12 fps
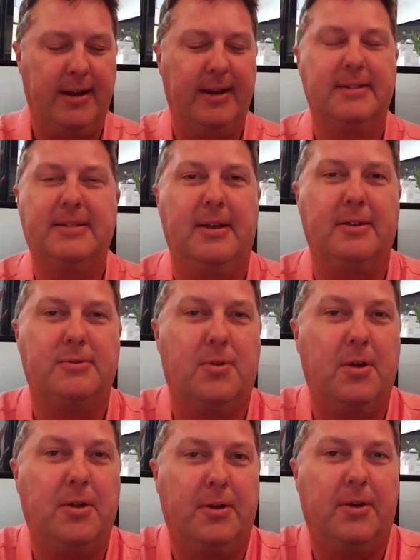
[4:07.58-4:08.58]
in a sales
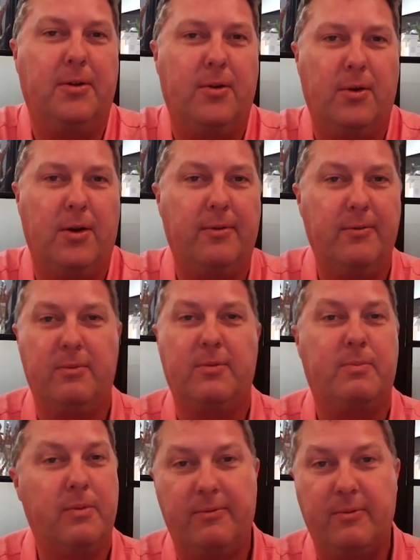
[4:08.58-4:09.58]
role or
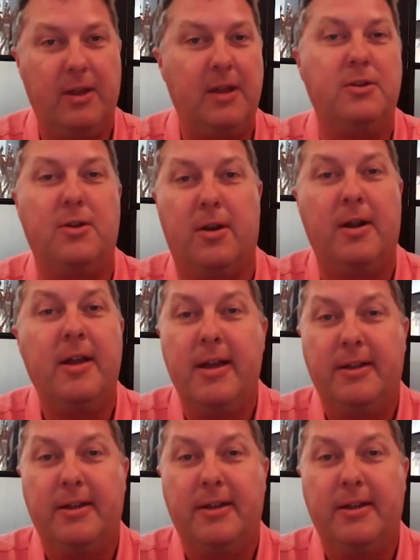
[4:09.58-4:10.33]
in your